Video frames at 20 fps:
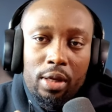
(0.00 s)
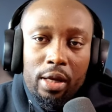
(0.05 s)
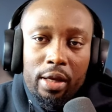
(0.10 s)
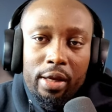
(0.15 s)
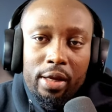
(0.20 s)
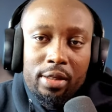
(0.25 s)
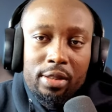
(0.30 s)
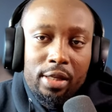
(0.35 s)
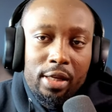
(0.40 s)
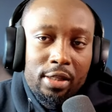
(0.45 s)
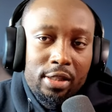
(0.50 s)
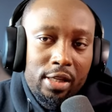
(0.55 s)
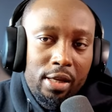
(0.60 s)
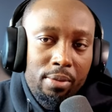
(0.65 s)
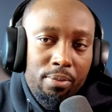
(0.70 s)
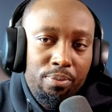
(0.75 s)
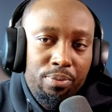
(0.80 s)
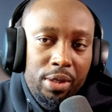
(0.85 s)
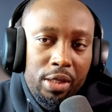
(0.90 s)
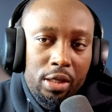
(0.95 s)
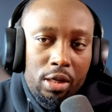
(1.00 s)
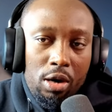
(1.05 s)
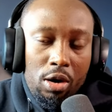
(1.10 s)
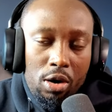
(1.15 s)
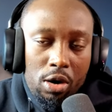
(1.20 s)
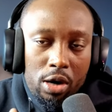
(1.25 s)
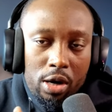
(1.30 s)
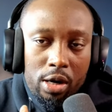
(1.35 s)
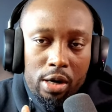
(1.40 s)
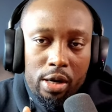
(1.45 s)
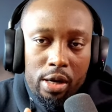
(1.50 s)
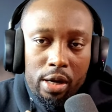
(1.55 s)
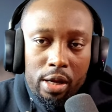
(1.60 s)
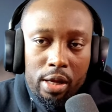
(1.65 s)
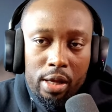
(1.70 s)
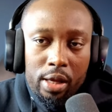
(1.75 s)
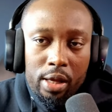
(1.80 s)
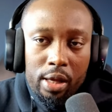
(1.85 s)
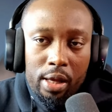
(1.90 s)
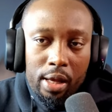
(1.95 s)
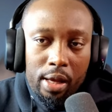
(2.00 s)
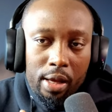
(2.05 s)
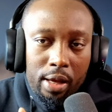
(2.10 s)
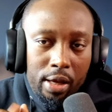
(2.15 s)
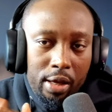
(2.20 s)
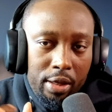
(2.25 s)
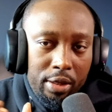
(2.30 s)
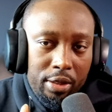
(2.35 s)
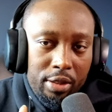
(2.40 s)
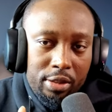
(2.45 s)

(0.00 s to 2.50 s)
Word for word: I guess S M P R, and